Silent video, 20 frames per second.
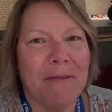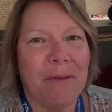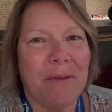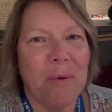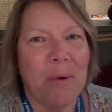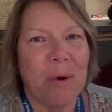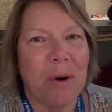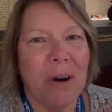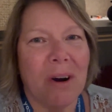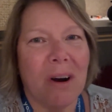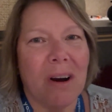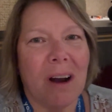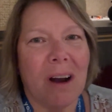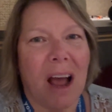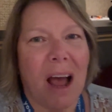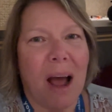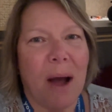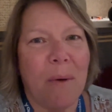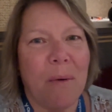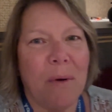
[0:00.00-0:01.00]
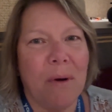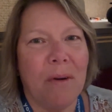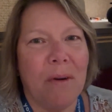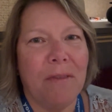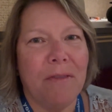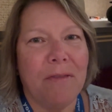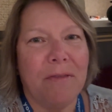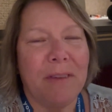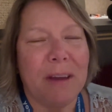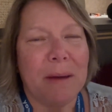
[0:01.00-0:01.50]
for our
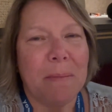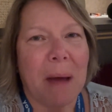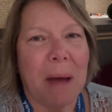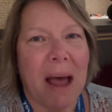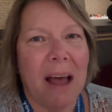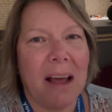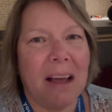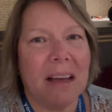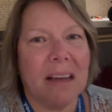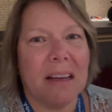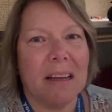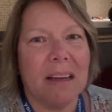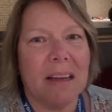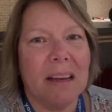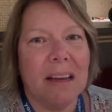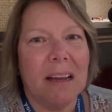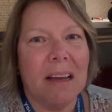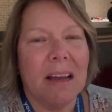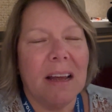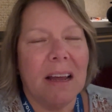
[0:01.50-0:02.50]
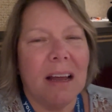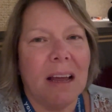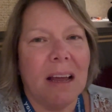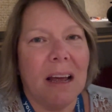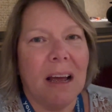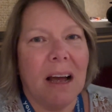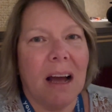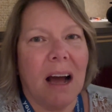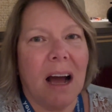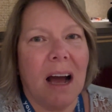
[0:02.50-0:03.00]
feedback.
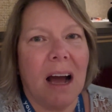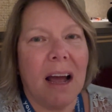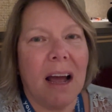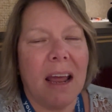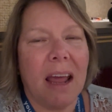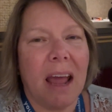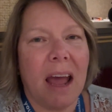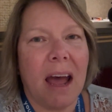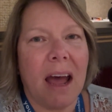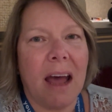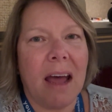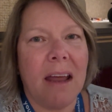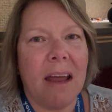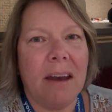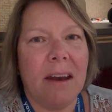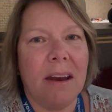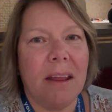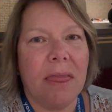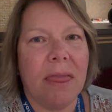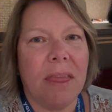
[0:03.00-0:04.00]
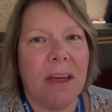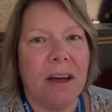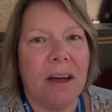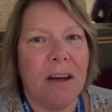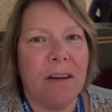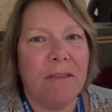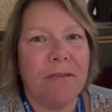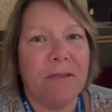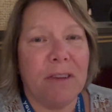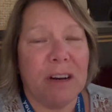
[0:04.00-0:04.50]
I had
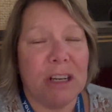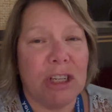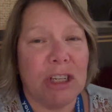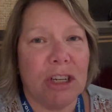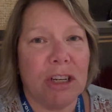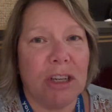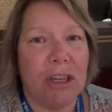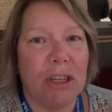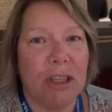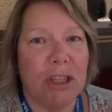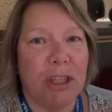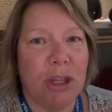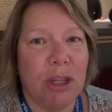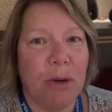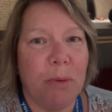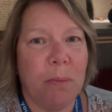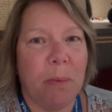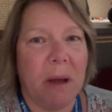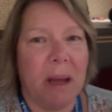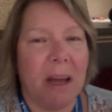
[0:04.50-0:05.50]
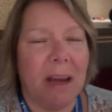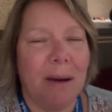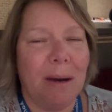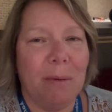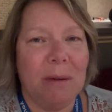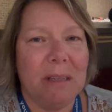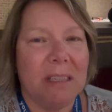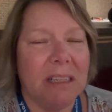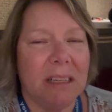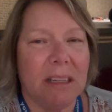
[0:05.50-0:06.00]
the French onion soup and it
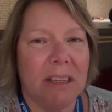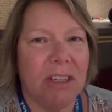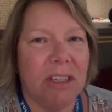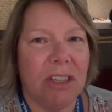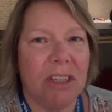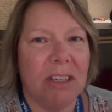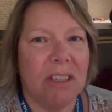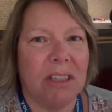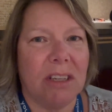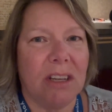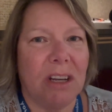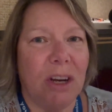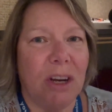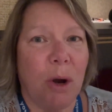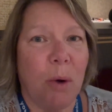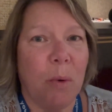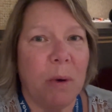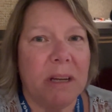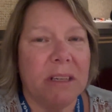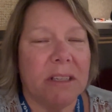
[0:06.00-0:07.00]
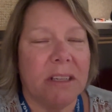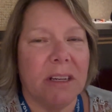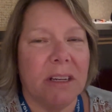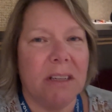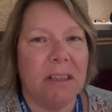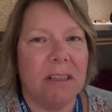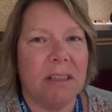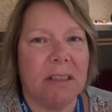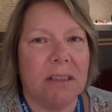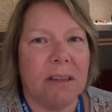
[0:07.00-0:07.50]
was delicious. It always
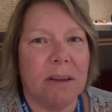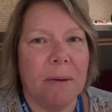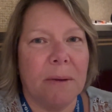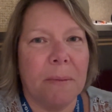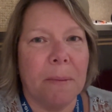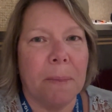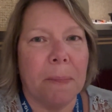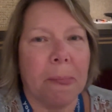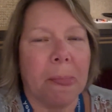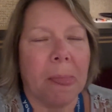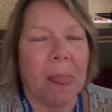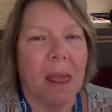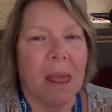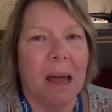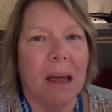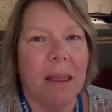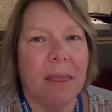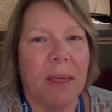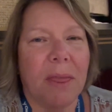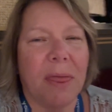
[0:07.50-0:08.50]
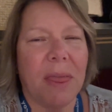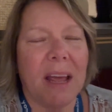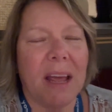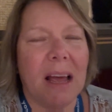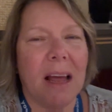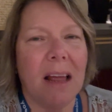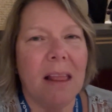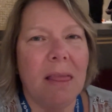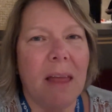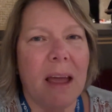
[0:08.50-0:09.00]
is. The thing
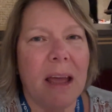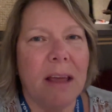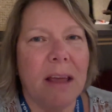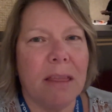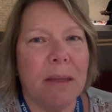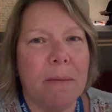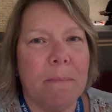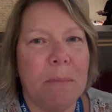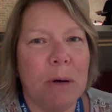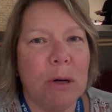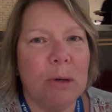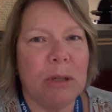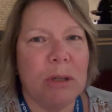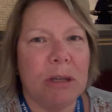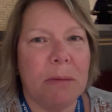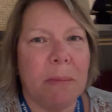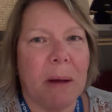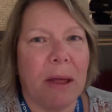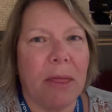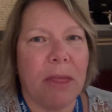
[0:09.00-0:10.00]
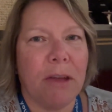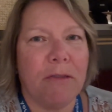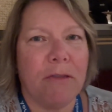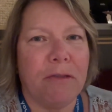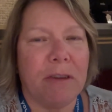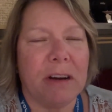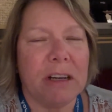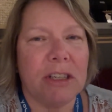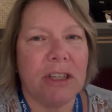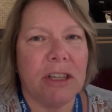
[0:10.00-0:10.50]
I like the most about their
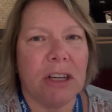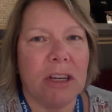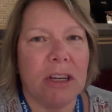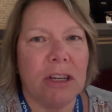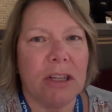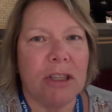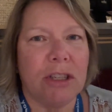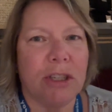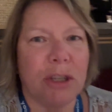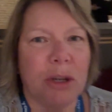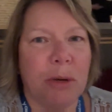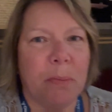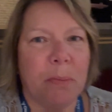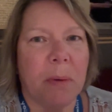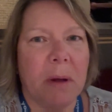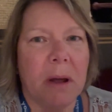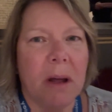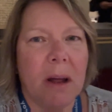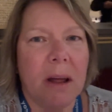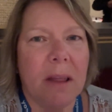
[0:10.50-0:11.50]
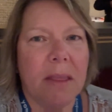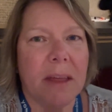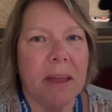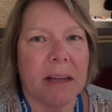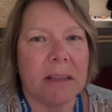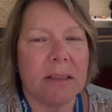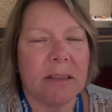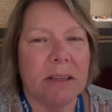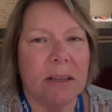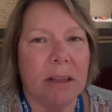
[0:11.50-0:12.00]
French onion soup
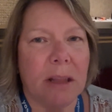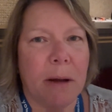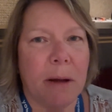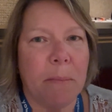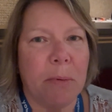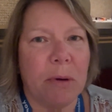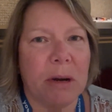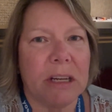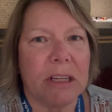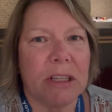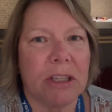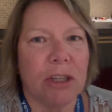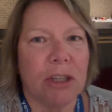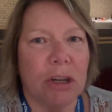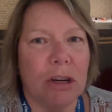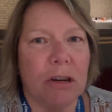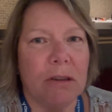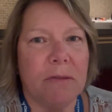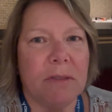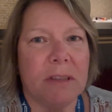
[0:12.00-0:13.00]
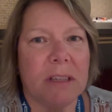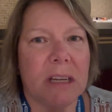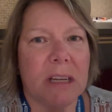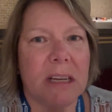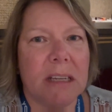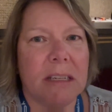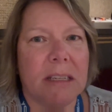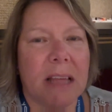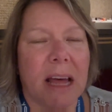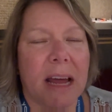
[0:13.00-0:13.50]
that Celebrity serves
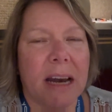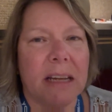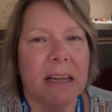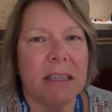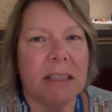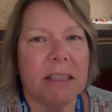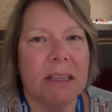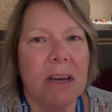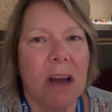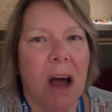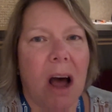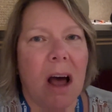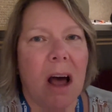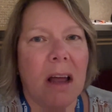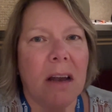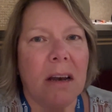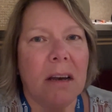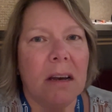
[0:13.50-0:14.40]
is that it's not